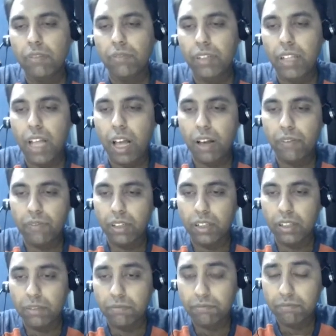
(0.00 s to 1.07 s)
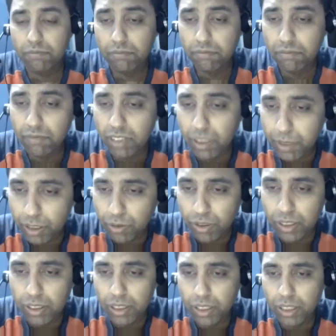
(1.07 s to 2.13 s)
We'll have a
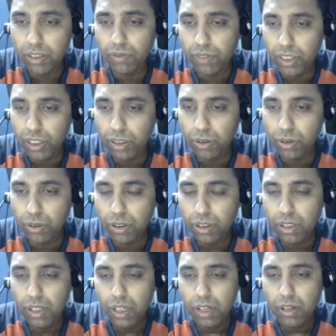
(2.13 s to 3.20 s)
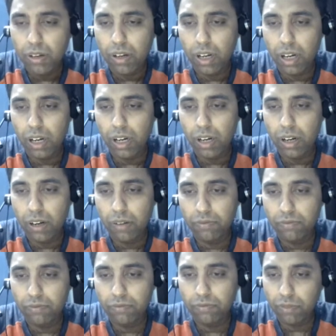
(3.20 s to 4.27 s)
subsequent series of videos, uh,
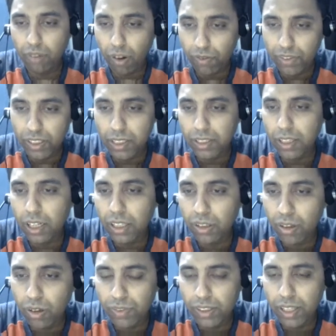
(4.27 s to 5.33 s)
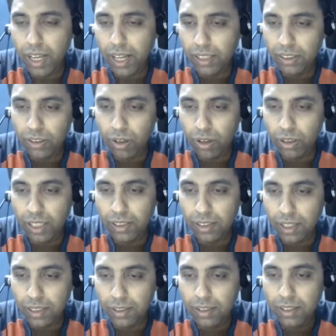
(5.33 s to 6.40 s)
obviously starting off with the hands-on and then